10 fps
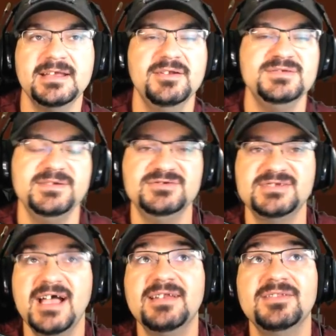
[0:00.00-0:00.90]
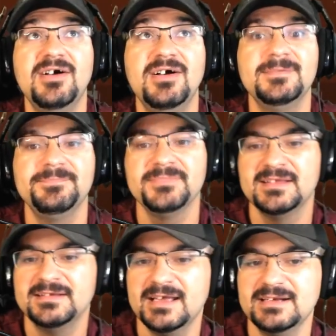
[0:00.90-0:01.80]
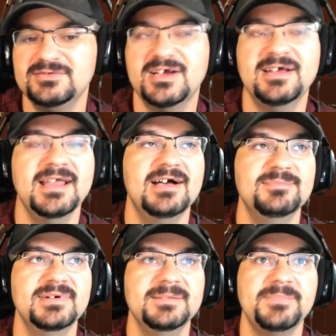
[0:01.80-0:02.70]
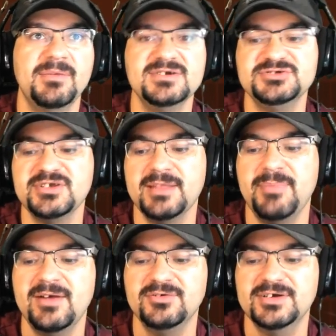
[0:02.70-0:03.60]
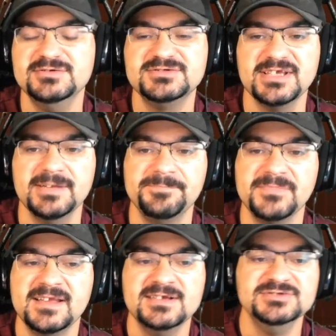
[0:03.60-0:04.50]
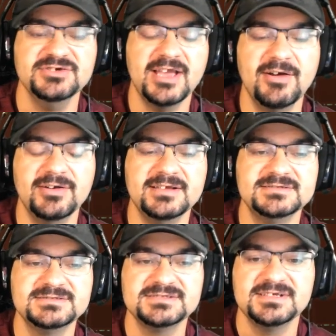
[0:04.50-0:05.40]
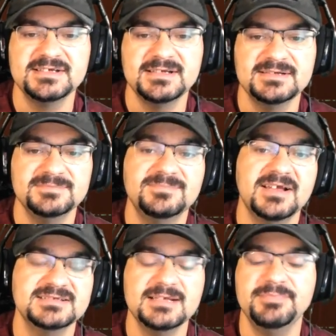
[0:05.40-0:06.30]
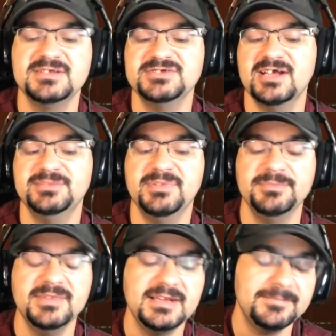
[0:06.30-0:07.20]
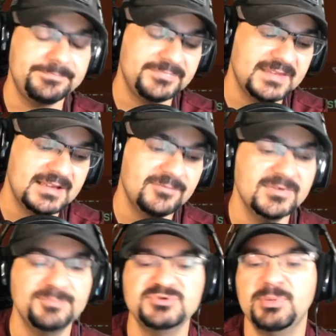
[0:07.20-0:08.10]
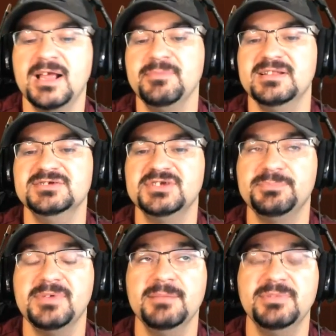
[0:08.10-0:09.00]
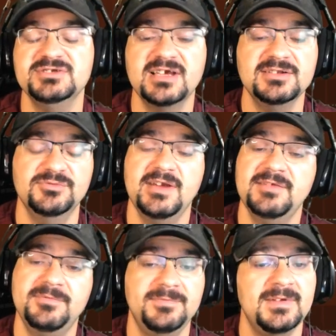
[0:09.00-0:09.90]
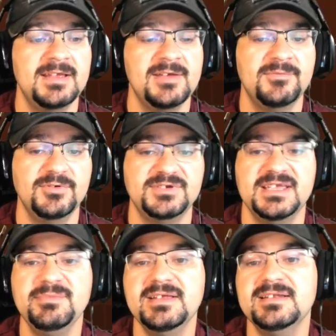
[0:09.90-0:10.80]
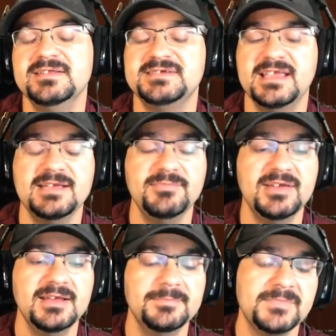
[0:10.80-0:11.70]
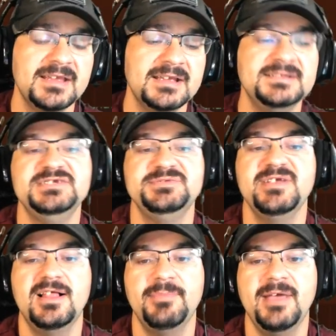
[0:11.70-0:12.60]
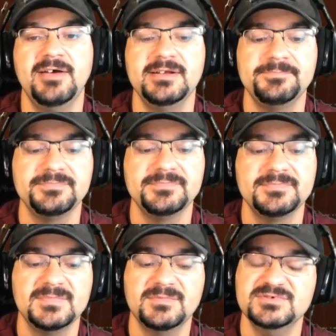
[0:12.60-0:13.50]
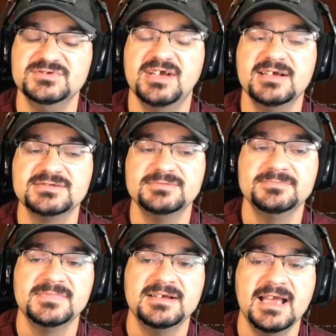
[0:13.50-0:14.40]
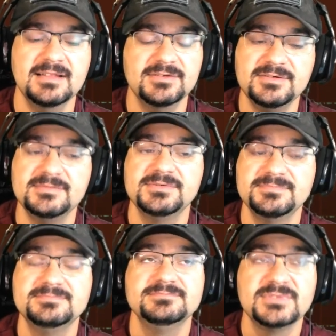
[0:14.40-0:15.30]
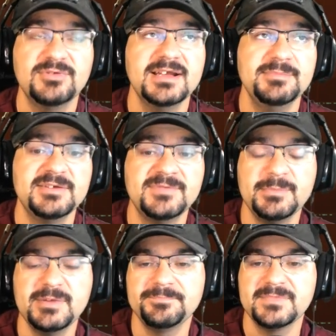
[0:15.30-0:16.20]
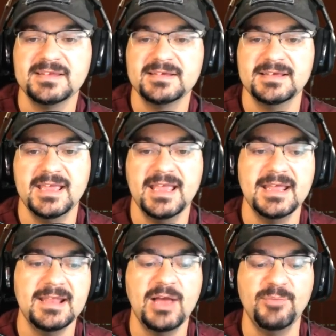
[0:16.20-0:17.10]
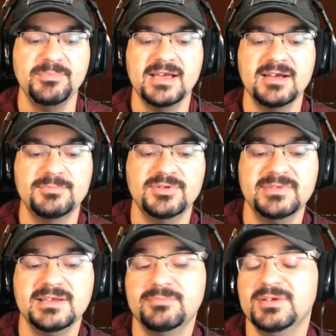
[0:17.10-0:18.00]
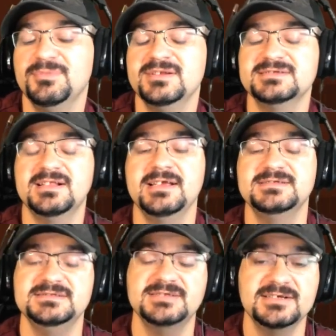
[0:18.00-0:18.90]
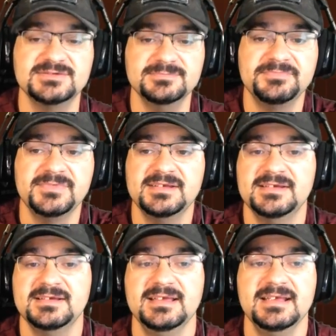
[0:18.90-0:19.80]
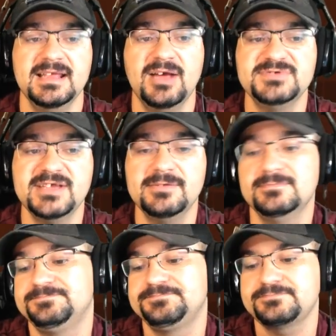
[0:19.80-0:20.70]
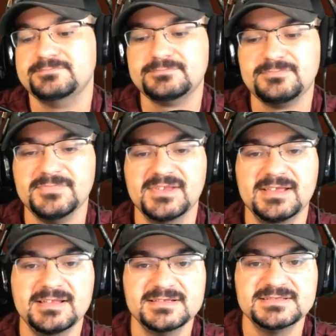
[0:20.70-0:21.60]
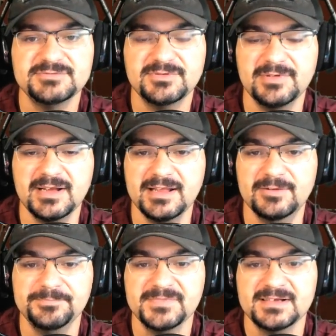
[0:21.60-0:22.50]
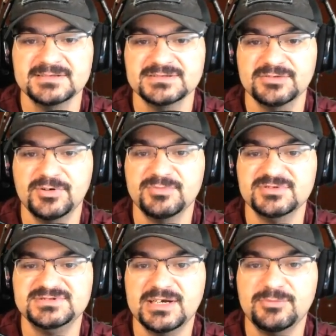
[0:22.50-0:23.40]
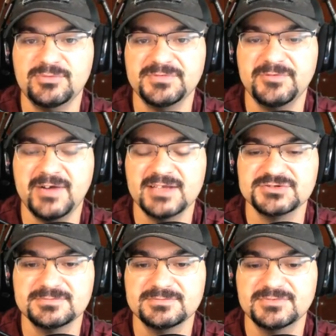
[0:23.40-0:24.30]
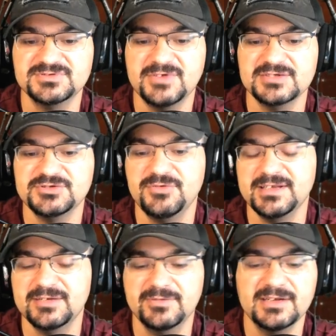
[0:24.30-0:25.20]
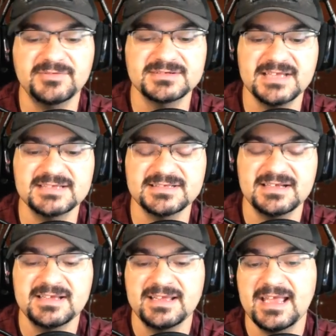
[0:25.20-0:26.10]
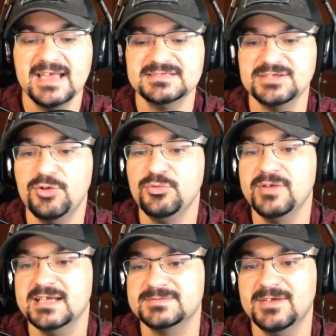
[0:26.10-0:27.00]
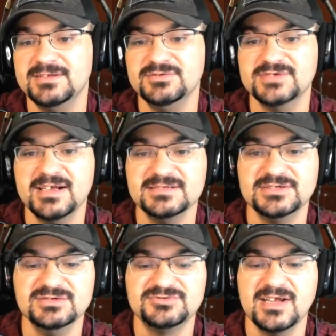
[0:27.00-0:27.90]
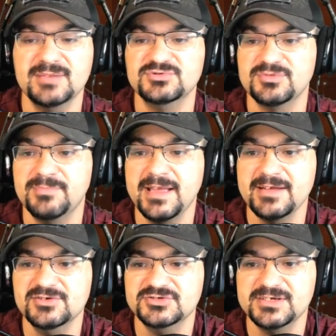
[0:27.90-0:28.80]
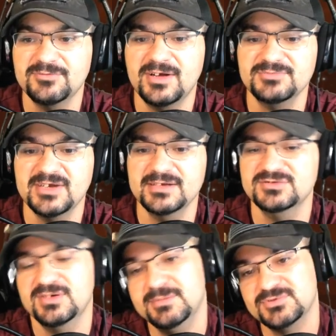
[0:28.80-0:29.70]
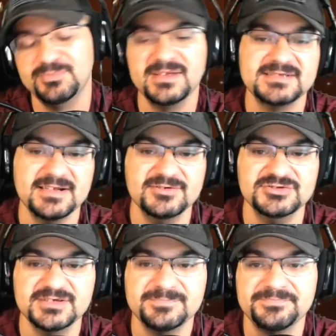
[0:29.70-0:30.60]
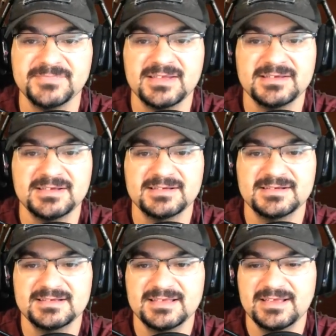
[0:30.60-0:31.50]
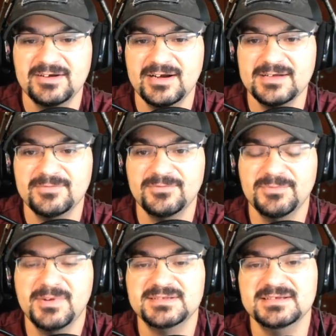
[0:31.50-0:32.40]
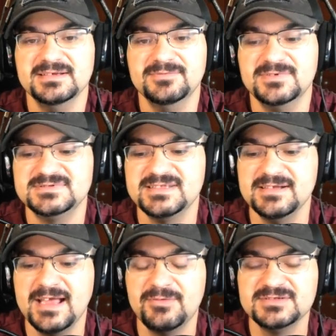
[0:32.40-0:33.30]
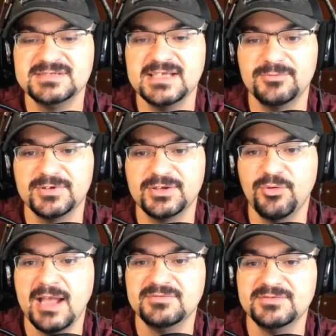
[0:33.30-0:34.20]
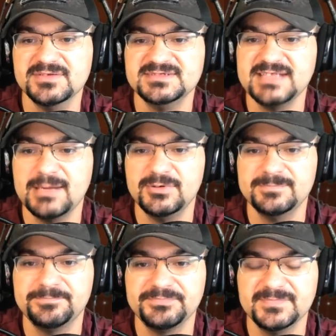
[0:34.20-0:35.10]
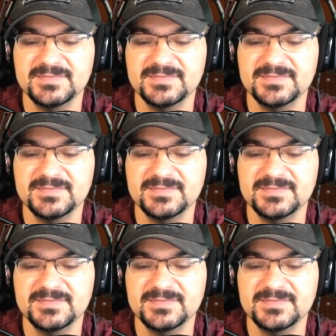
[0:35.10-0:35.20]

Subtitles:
I know this video is kind of long, kind of drawn out, but I want to show you how the battle goes and show you how it is. Like I said, big shout out to Big Mini for supplying me the ship, and a big shout out to Rev for getting me into this game and teaching me all about it, which is awesome. I learned quite a bit from it and helping me out and pulling me in, bringing me into his alliance. It's awesome. It helps out. And let's see where we're at now. So we're almost done with the Thrasher, which Thrasher you want to get rid of because it has its own Nosferatu's on it, so it's trying to absorb my energy while I'm trying to absorb its energy. All right, we're about to, once that one's down, we're to go after the stabber.